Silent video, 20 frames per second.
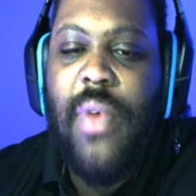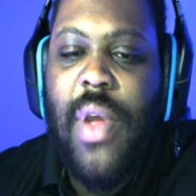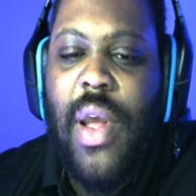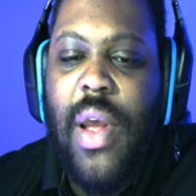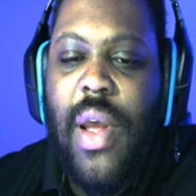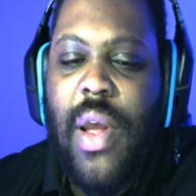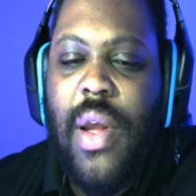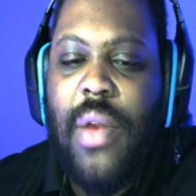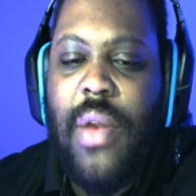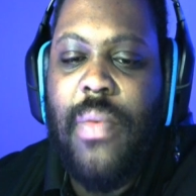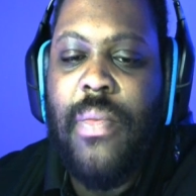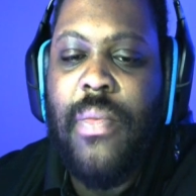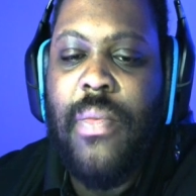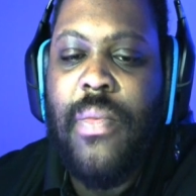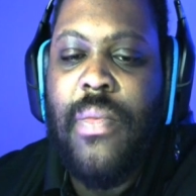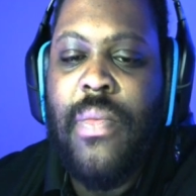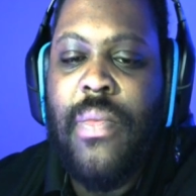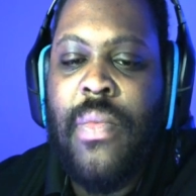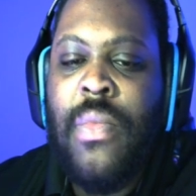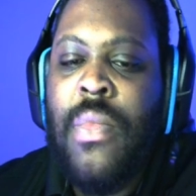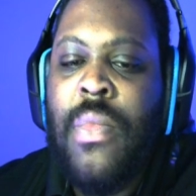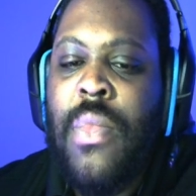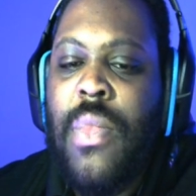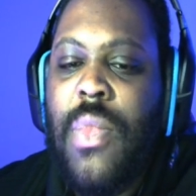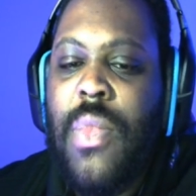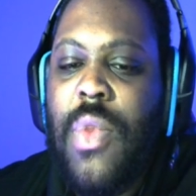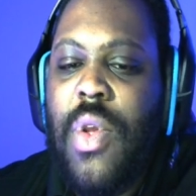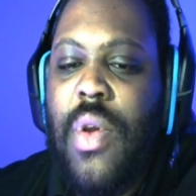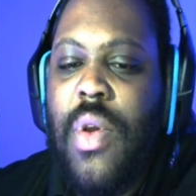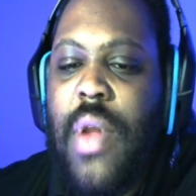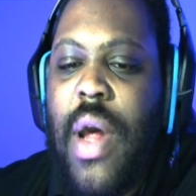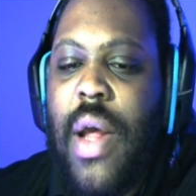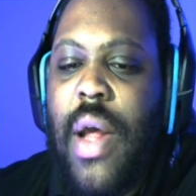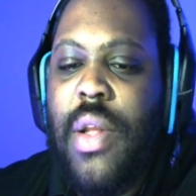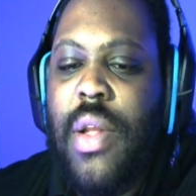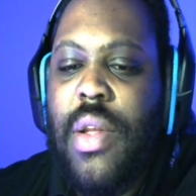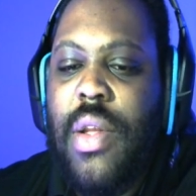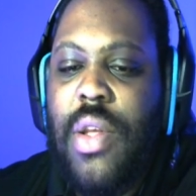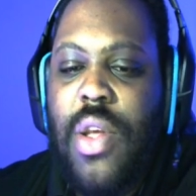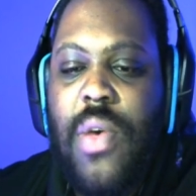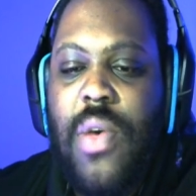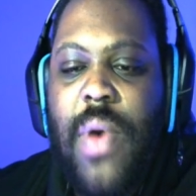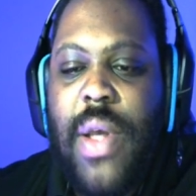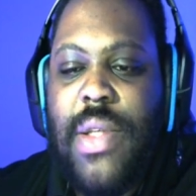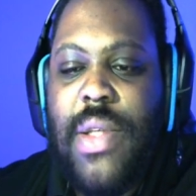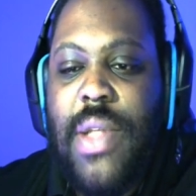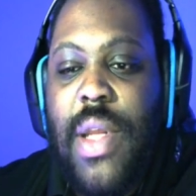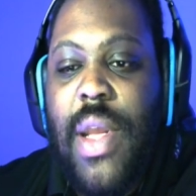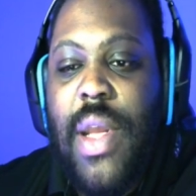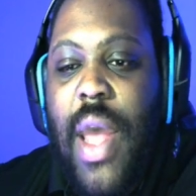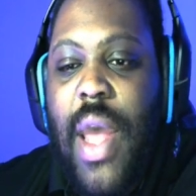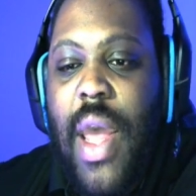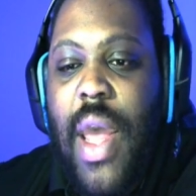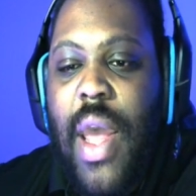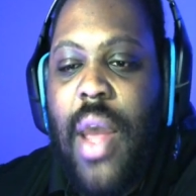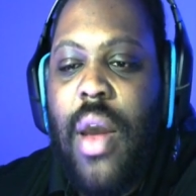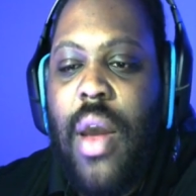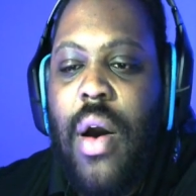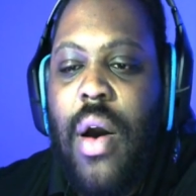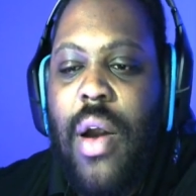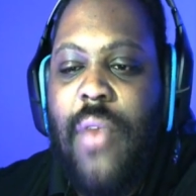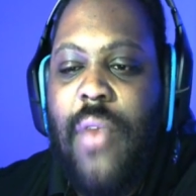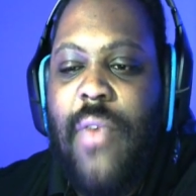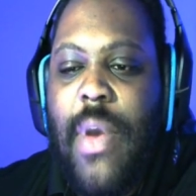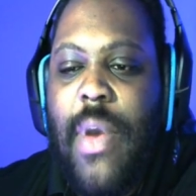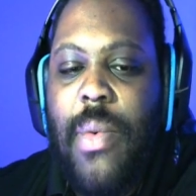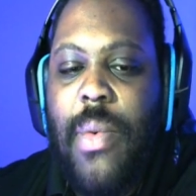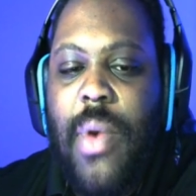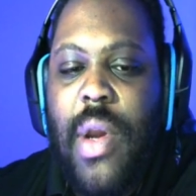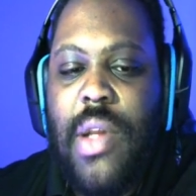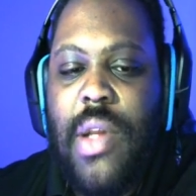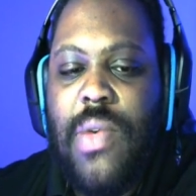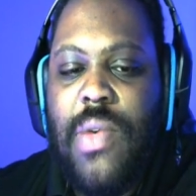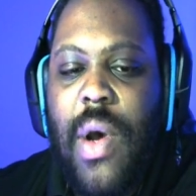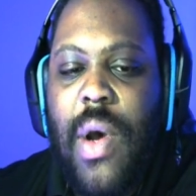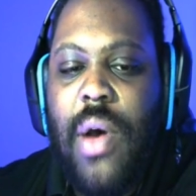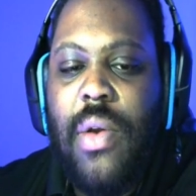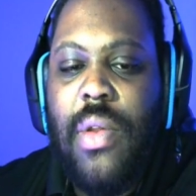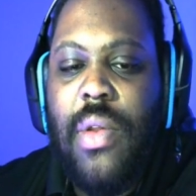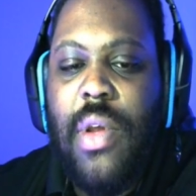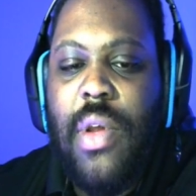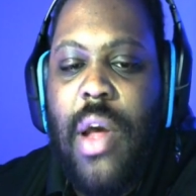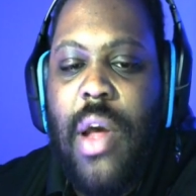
in United U S D A on February twelfth.